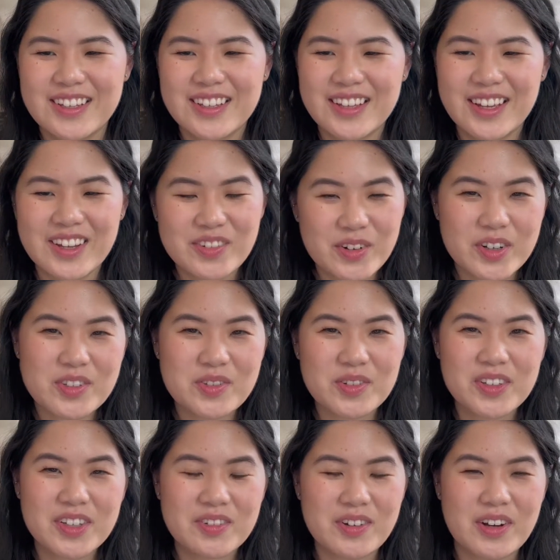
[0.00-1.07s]
it works
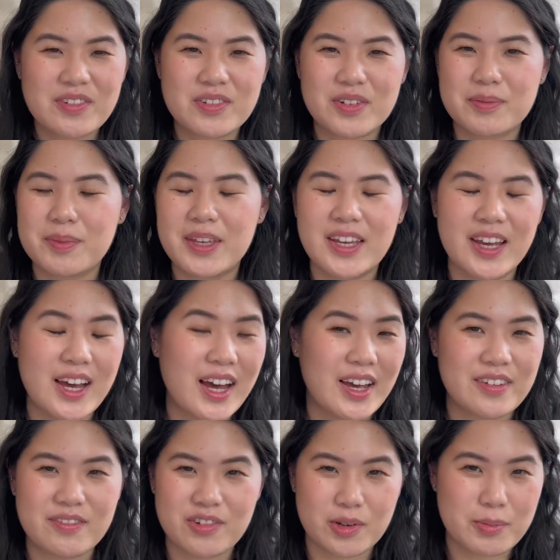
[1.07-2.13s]
really well for me.
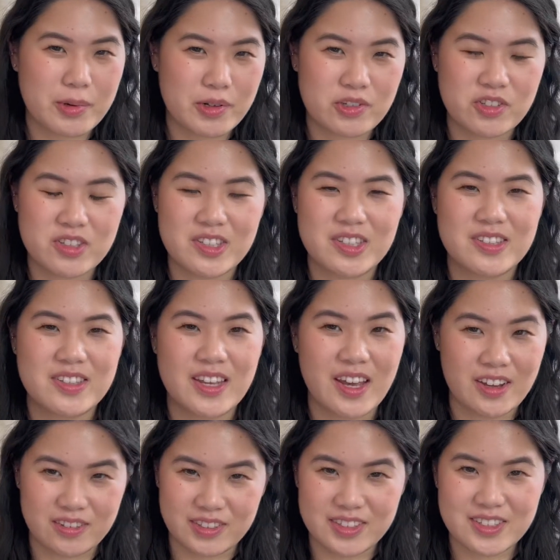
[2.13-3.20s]
I've repurchased this
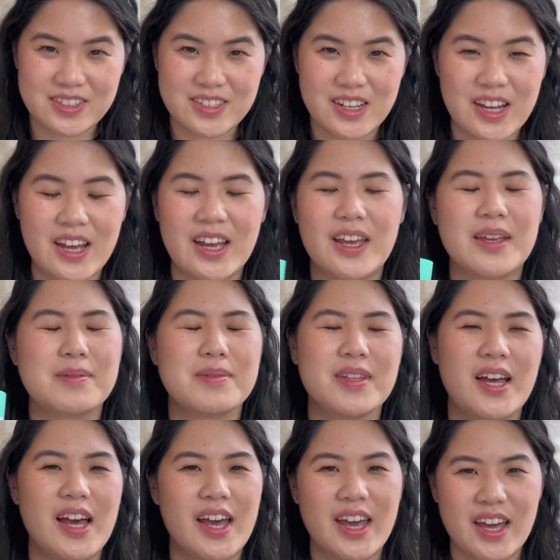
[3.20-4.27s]
countless times.
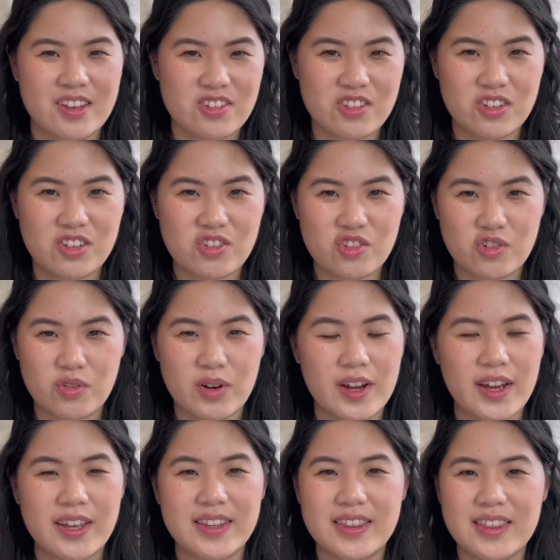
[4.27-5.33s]
I actually
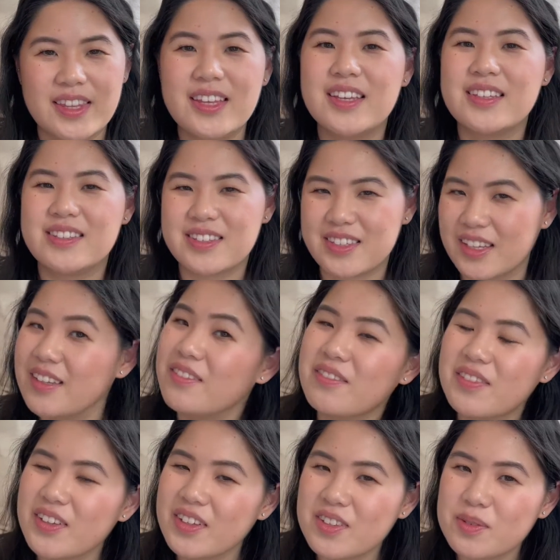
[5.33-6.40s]
tried the
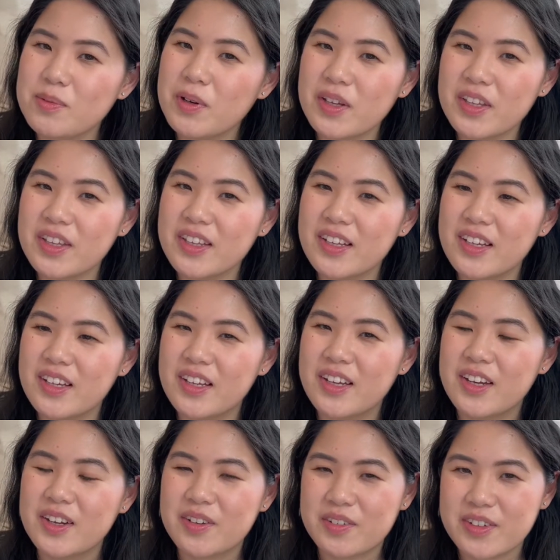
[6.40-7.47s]
Skinfix one
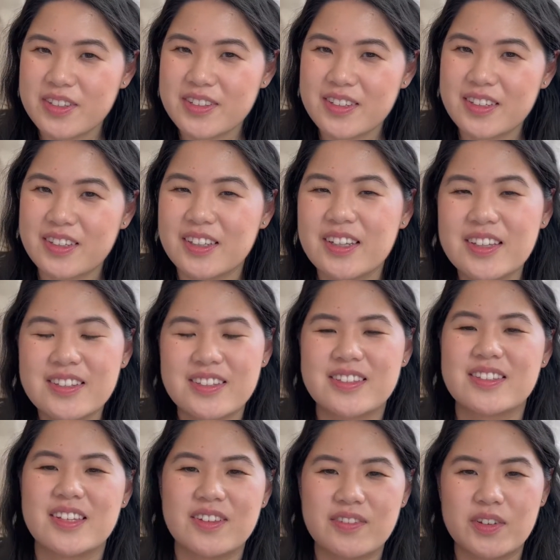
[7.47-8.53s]
recently to
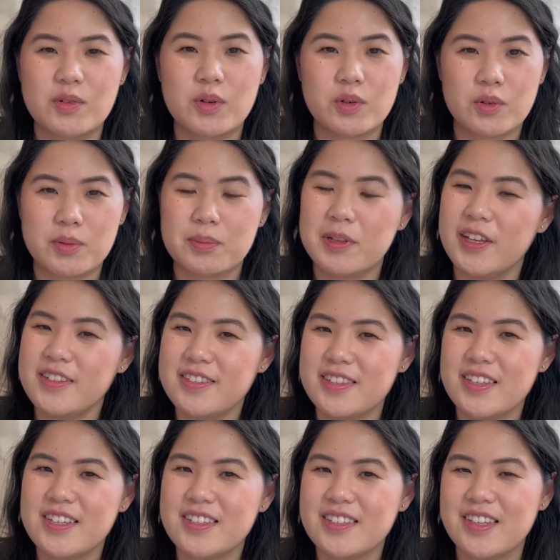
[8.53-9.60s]
see if it would replace
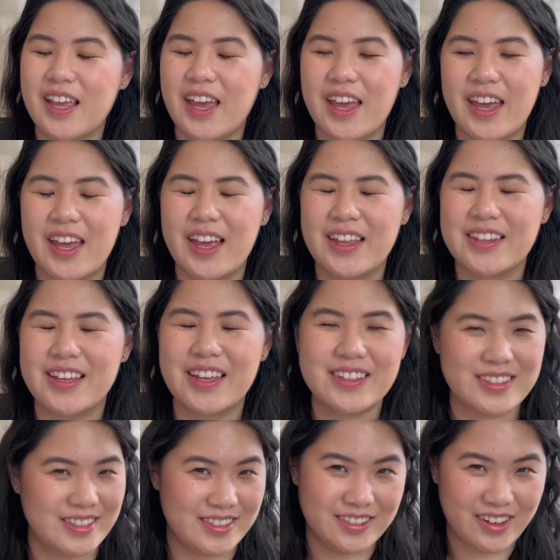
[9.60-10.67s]
this and it
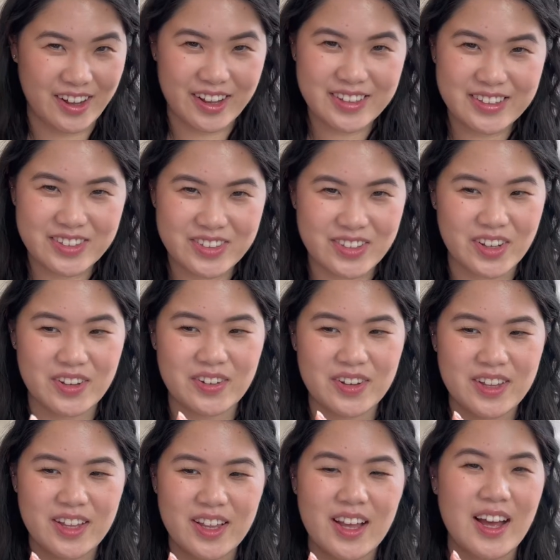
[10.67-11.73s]
did not. So
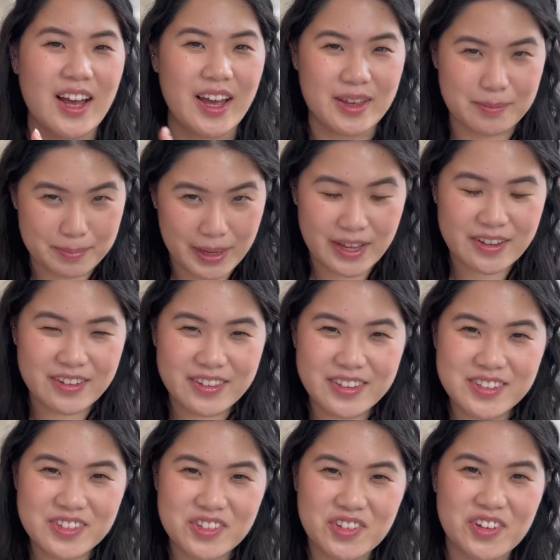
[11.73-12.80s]
I'm back on
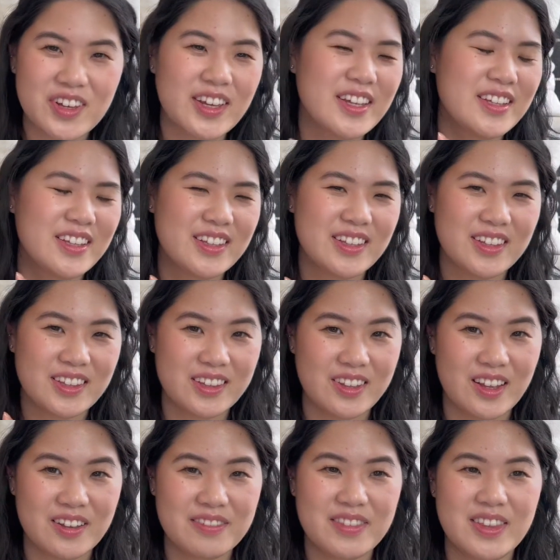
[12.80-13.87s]
this train.
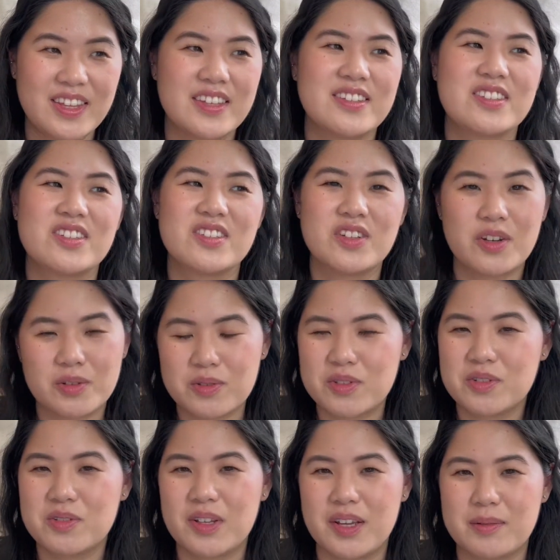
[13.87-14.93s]
Love this
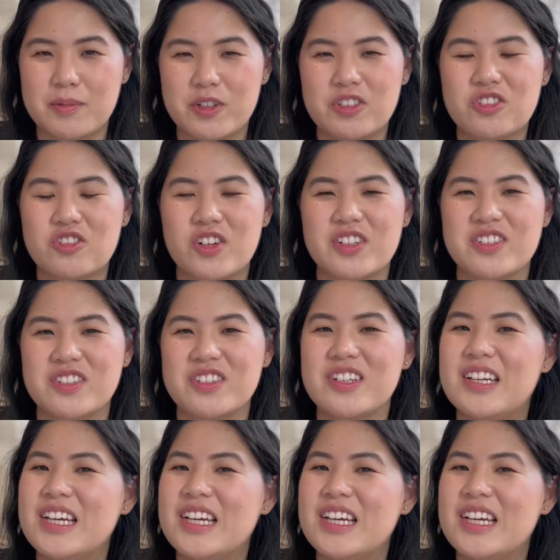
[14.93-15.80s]
go-to night moisturizer.